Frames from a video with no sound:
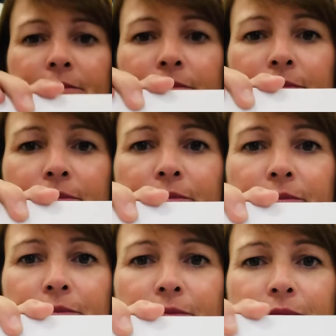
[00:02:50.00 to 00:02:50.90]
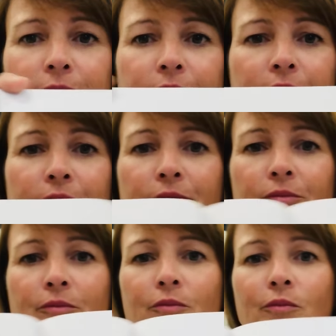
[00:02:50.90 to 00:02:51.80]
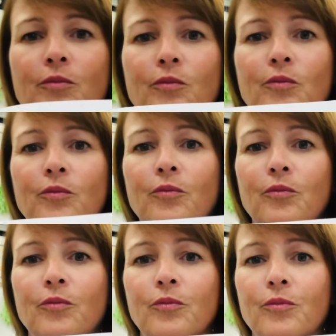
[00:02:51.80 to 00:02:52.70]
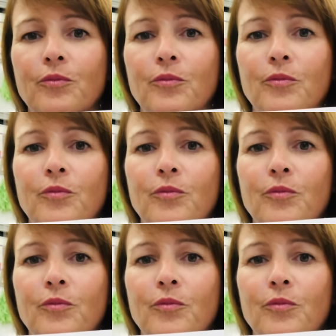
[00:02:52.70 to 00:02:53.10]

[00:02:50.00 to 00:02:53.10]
Nobody speaks.